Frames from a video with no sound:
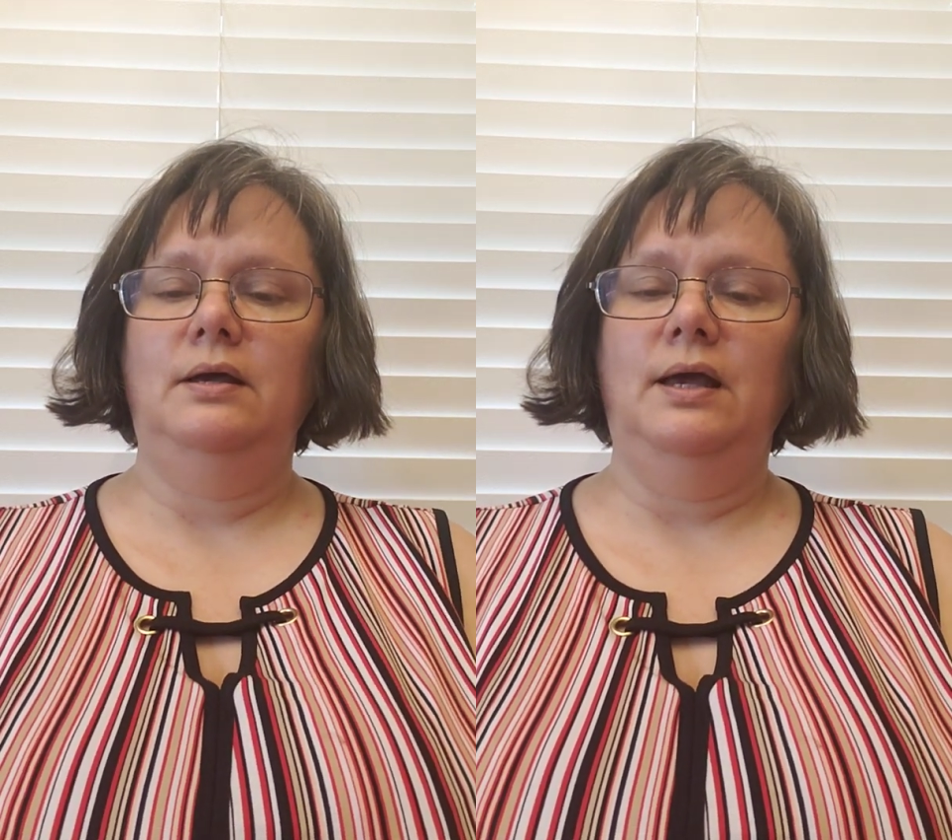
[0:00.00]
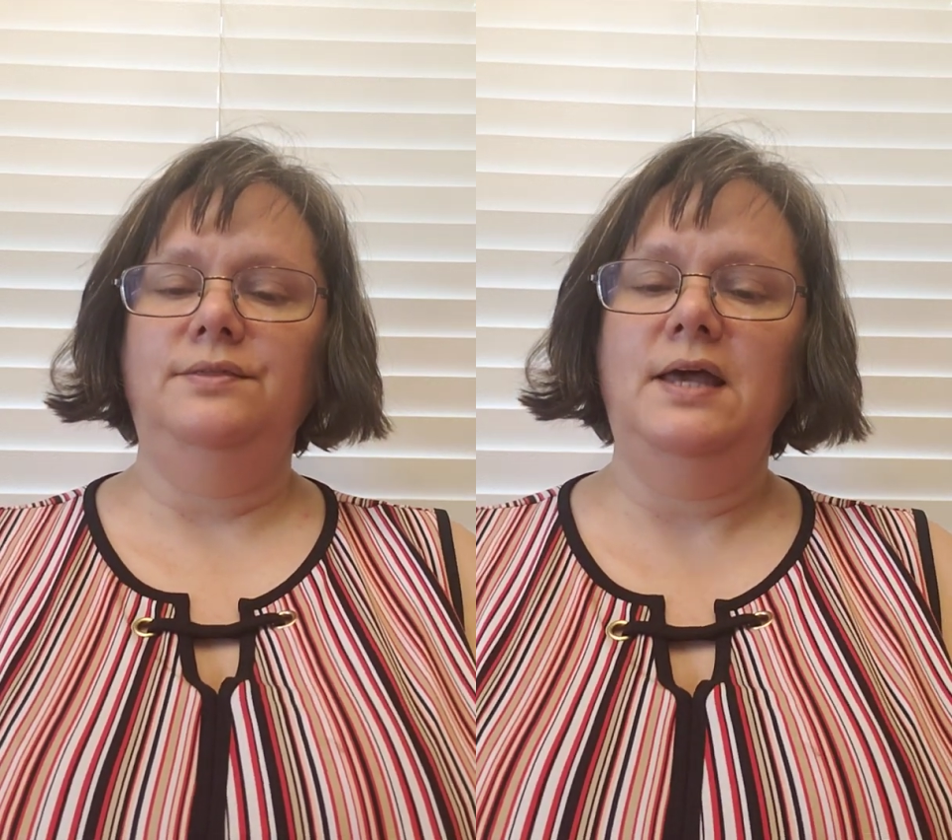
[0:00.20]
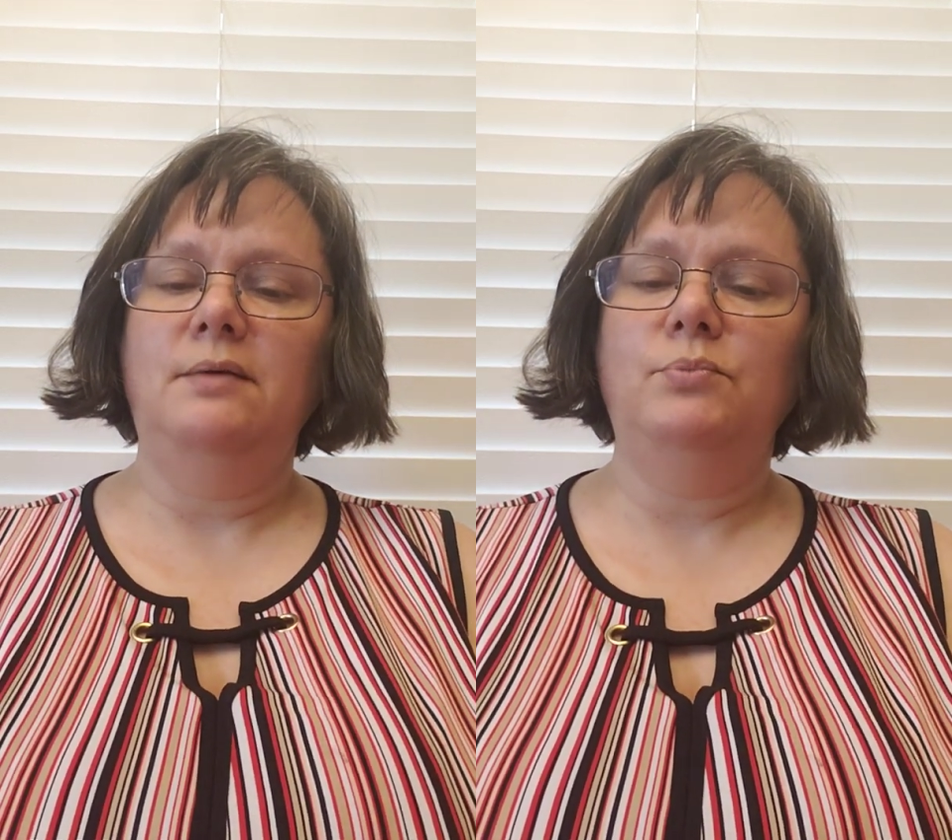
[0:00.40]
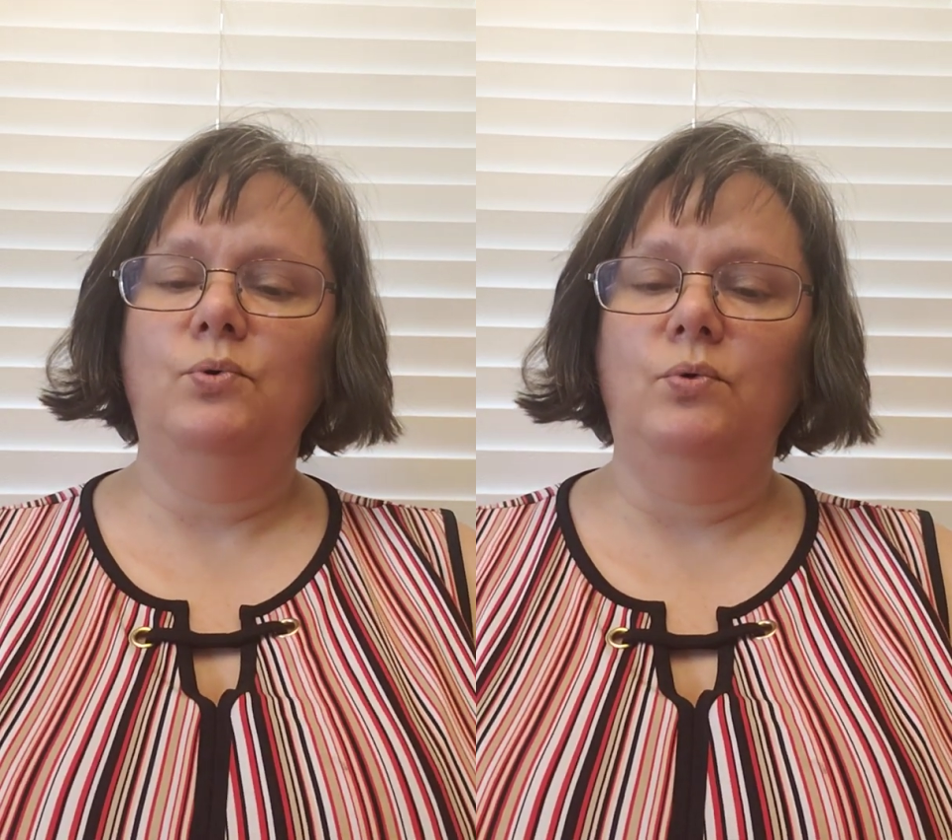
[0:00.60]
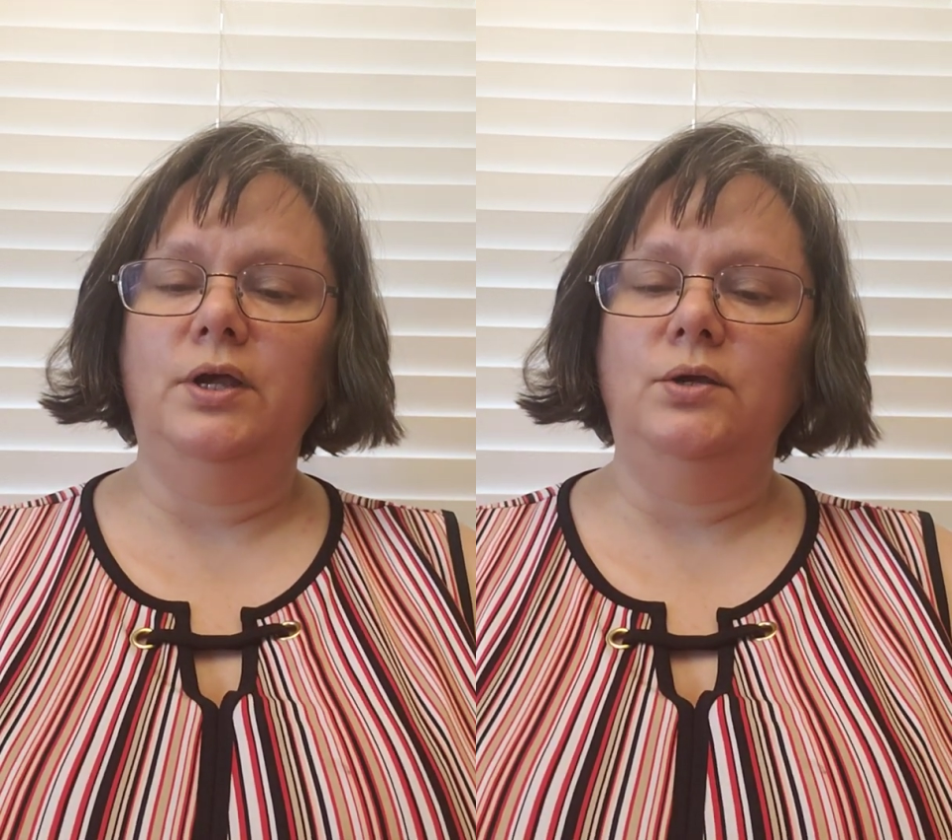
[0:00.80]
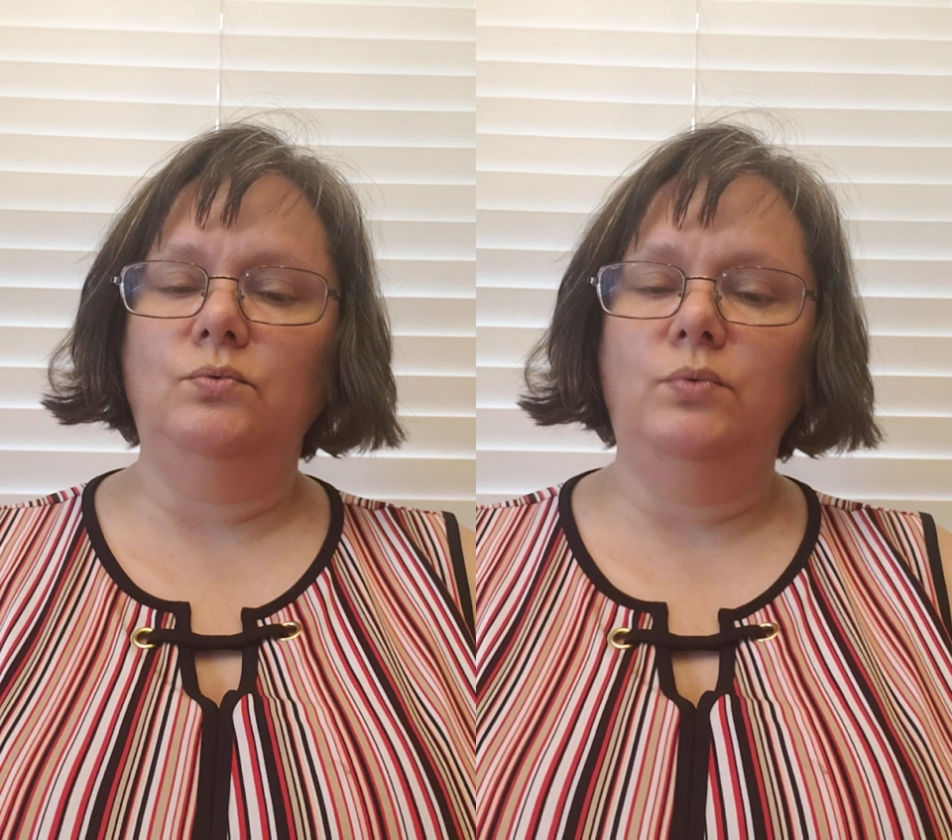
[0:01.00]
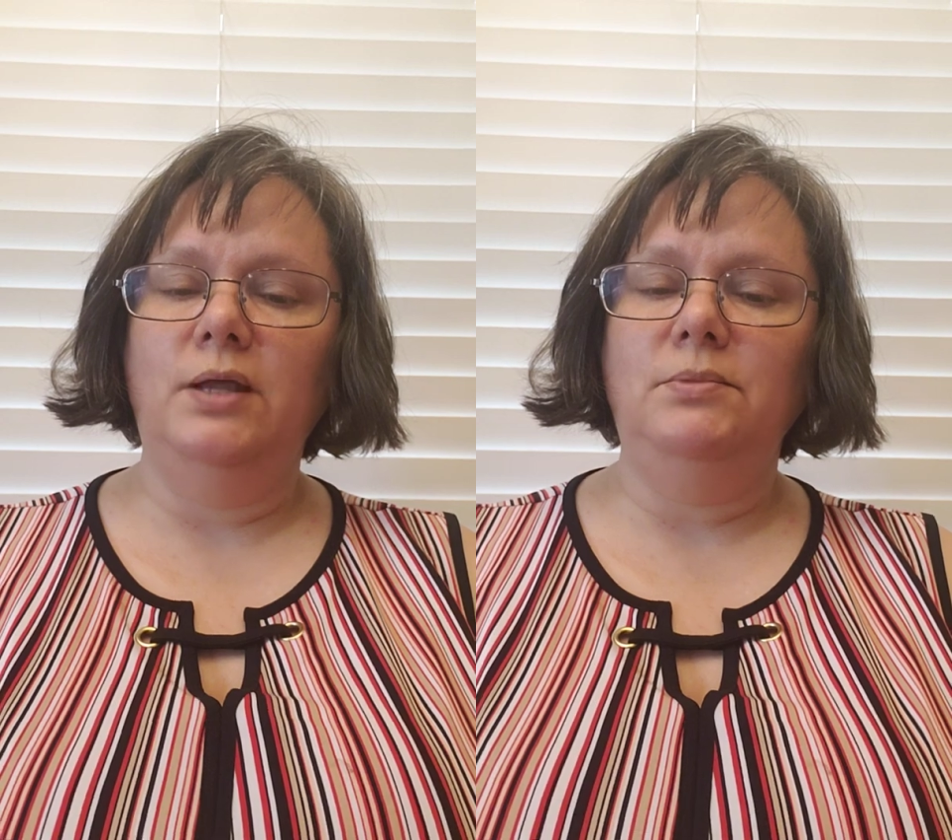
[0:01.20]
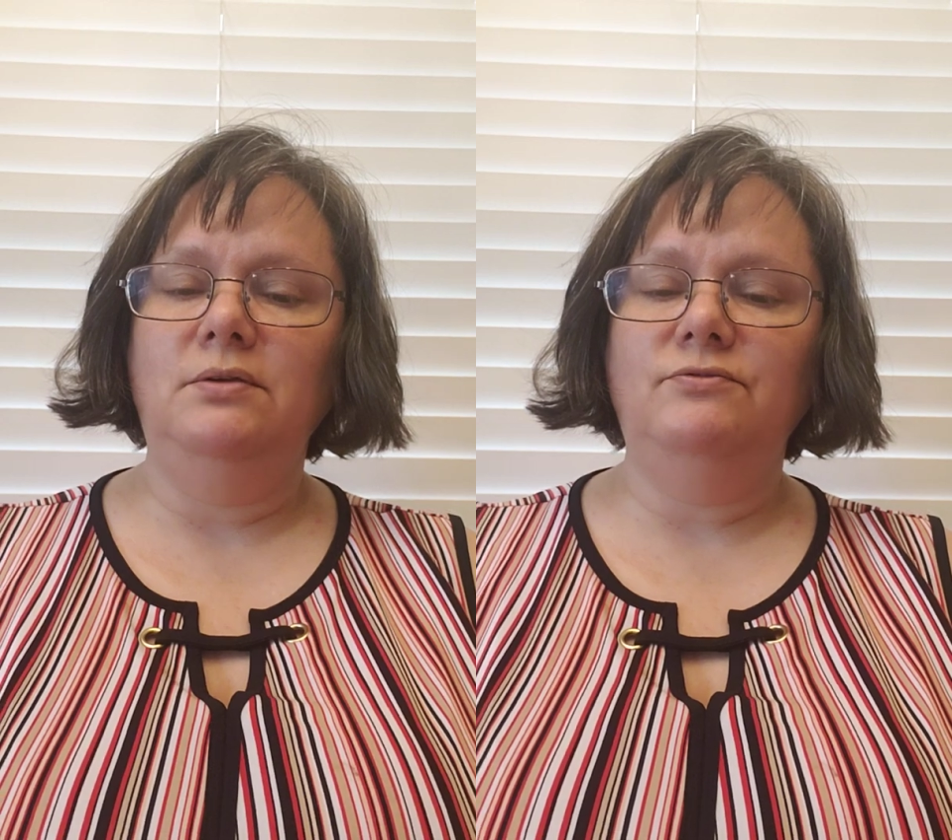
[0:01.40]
At that point, Raymie